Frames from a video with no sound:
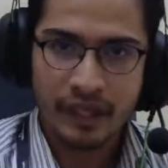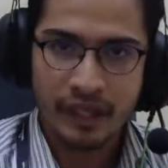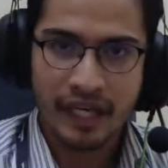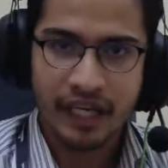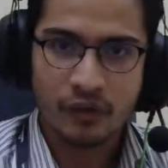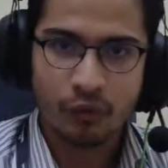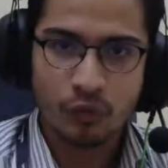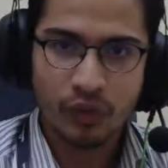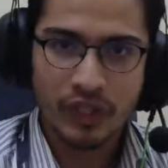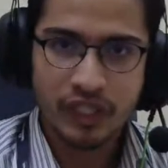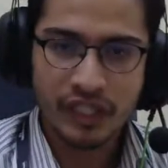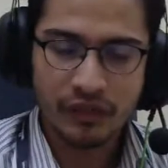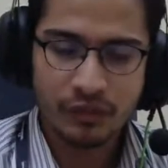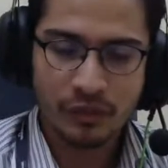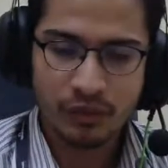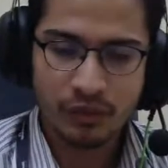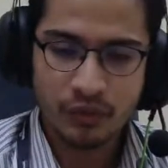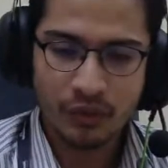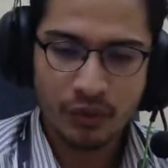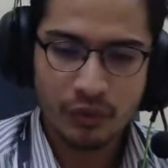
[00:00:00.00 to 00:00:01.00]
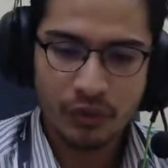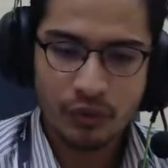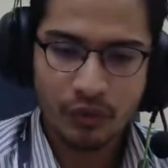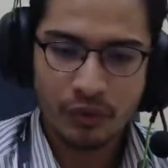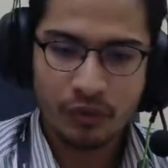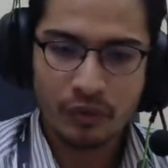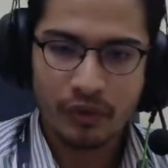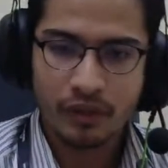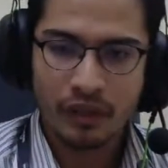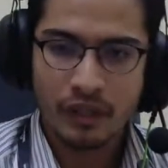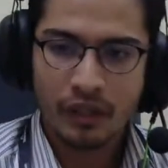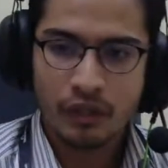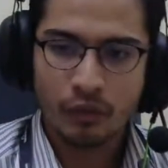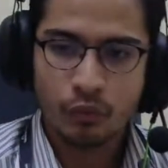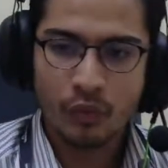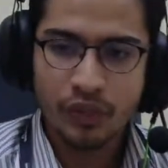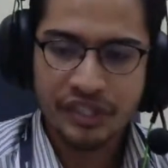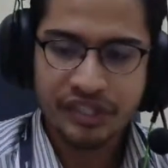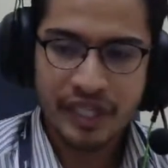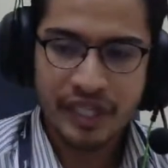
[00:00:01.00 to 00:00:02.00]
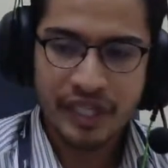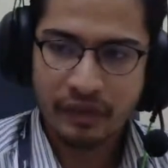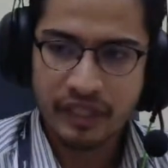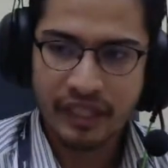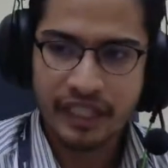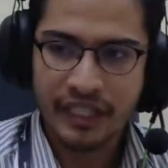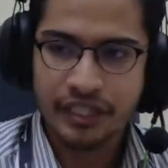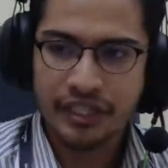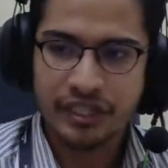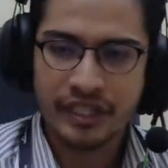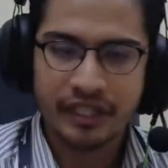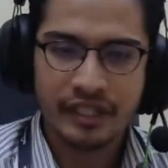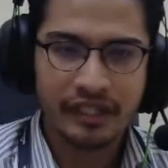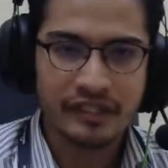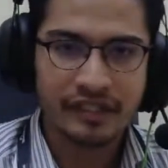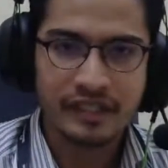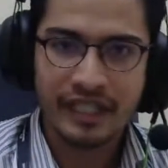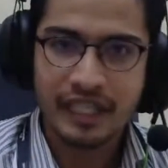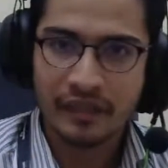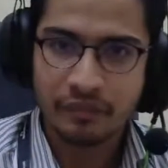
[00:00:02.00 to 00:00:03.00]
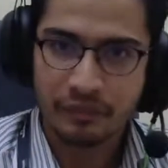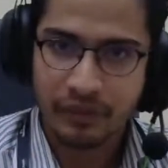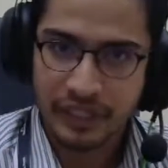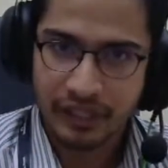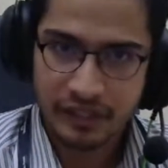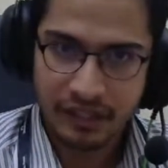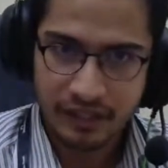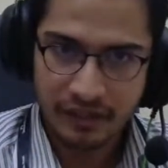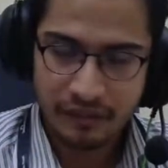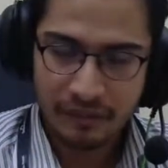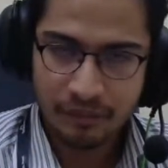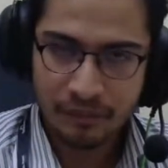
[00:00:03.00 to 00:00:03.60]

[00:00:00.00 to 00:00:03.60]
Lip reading: and we need to know which application is the culprit.